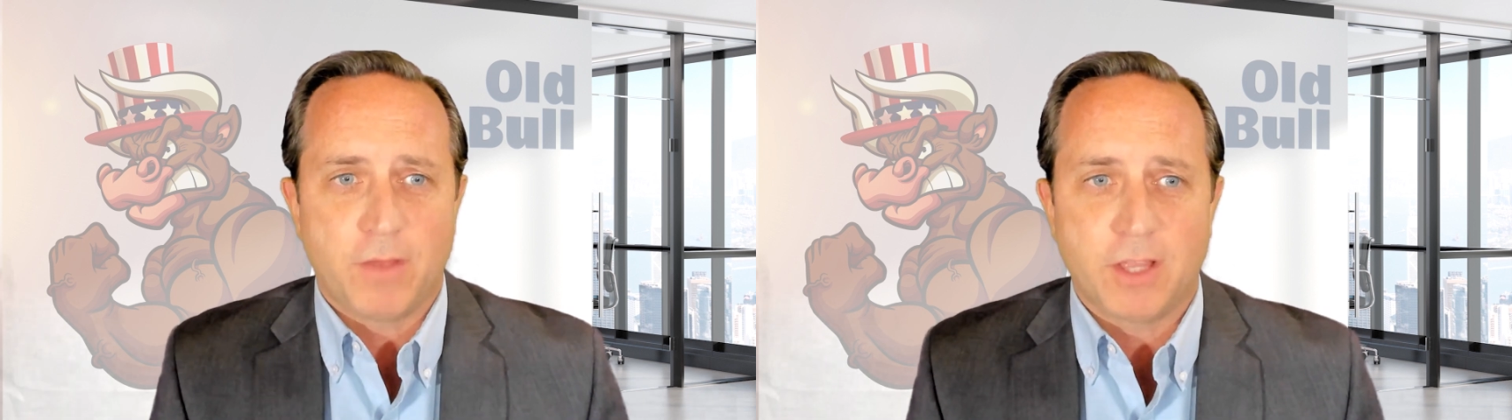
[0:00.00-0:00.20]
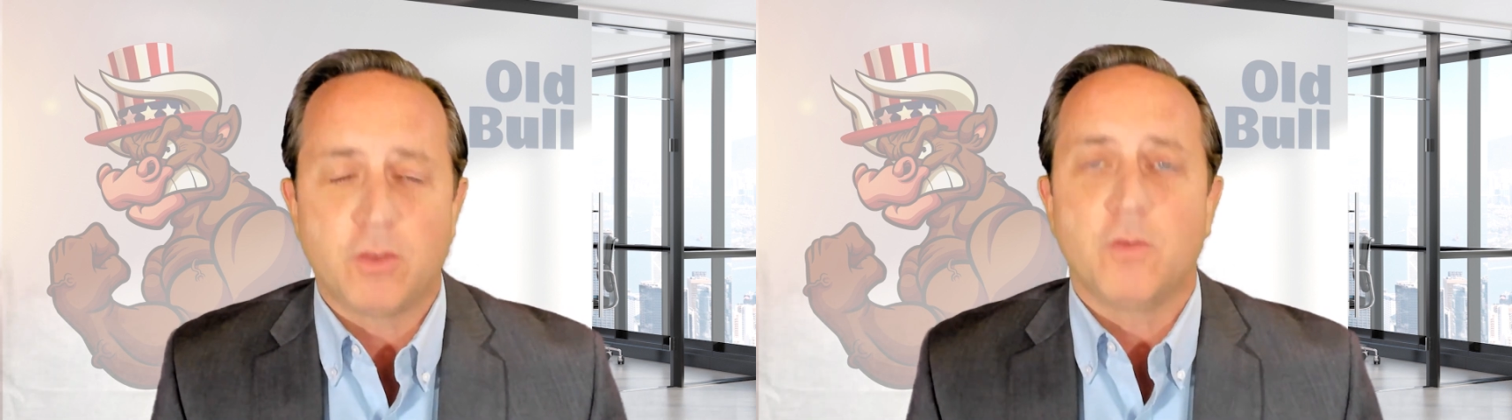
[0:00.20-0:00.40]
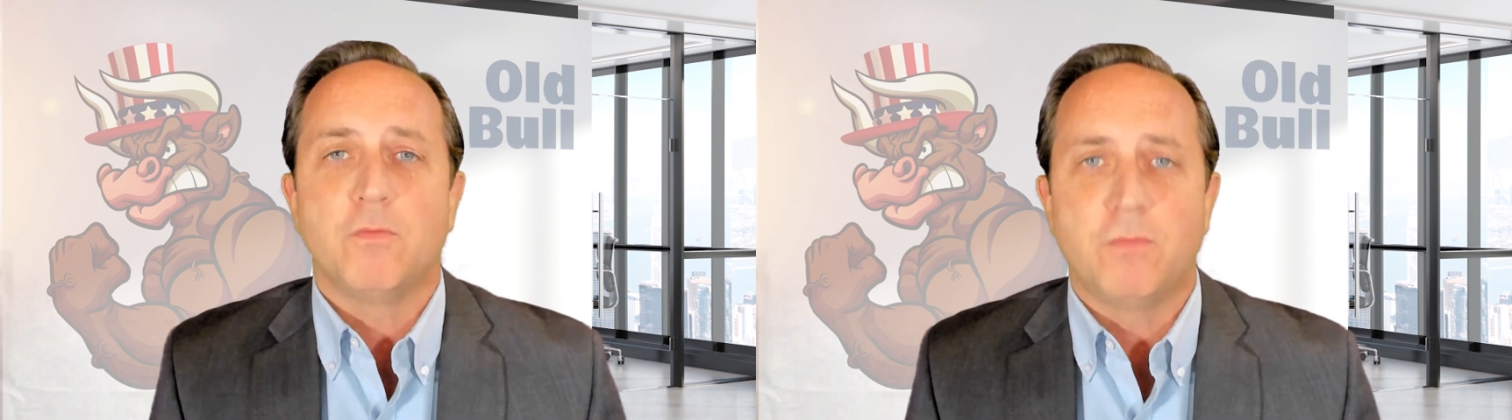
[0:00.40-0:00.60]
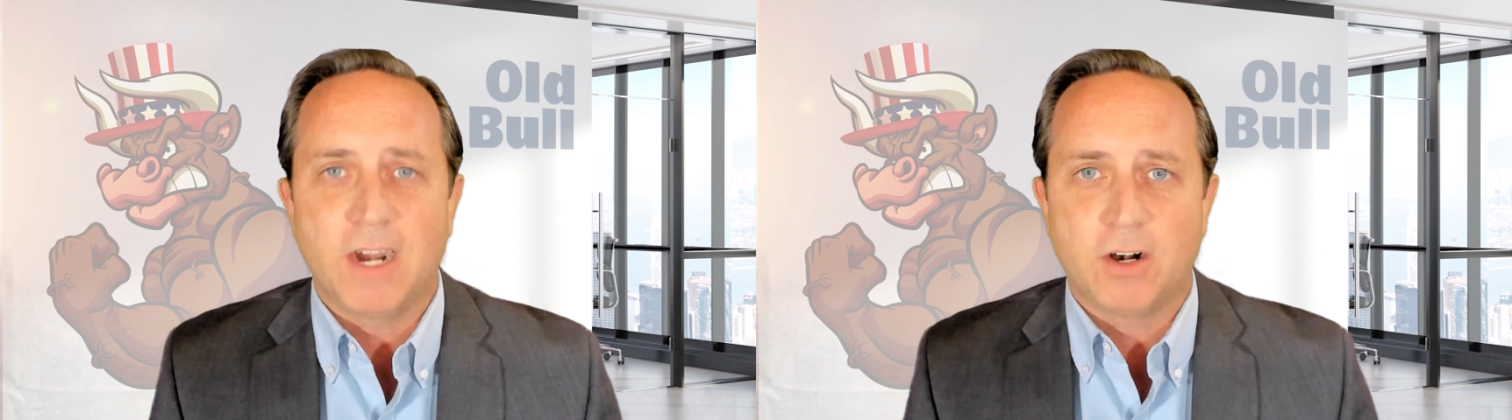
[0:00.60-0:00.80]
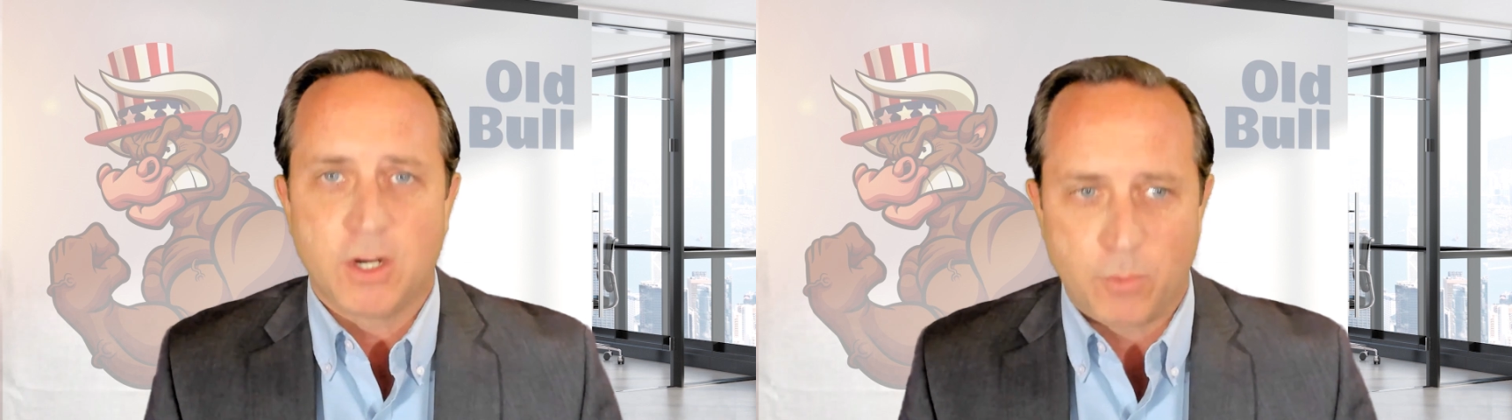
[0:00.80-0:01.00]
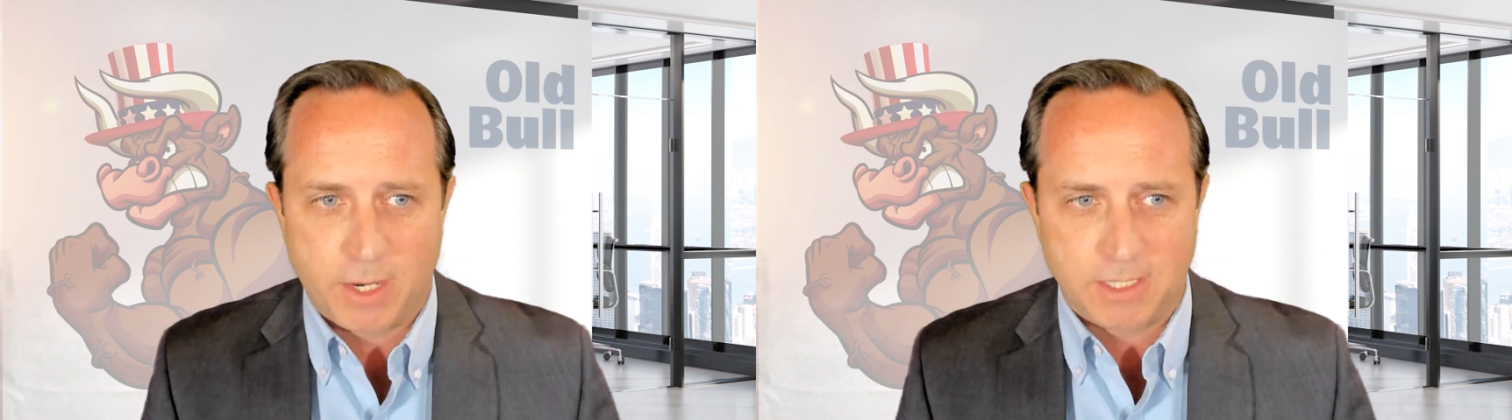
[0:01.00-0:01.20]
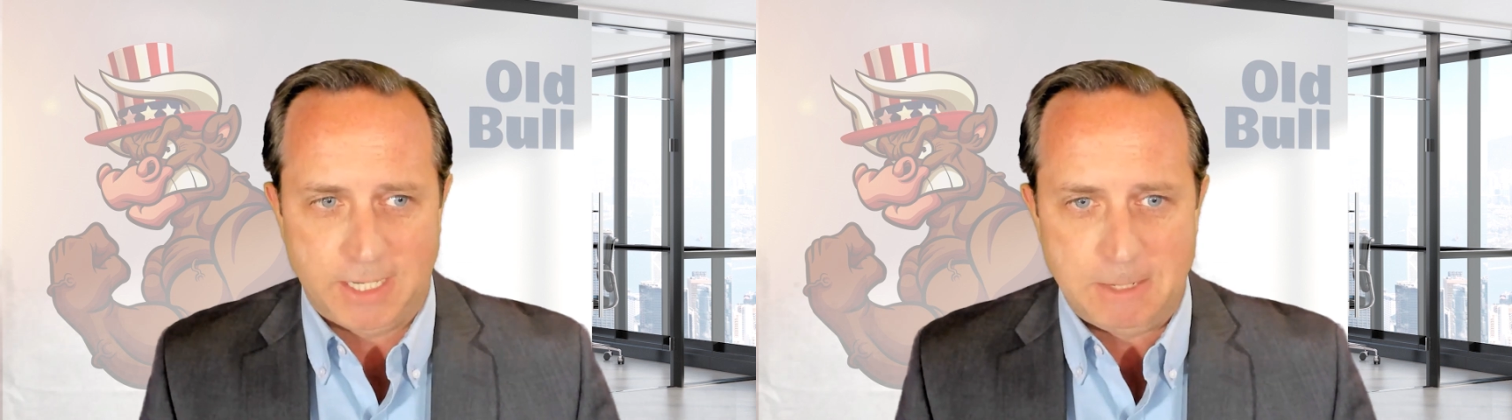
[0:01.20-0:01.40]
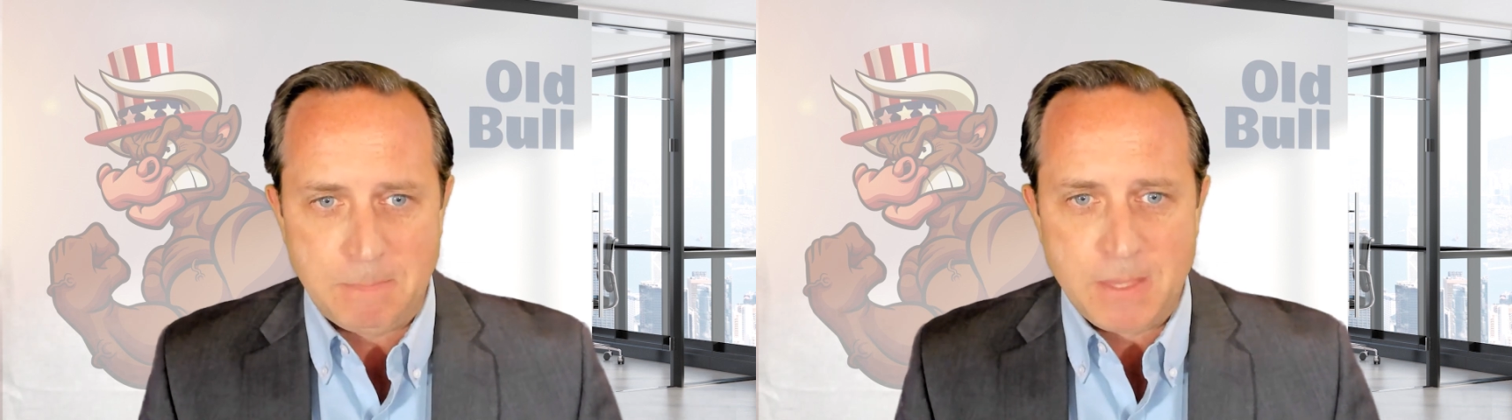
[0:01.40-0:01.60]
value very quickly.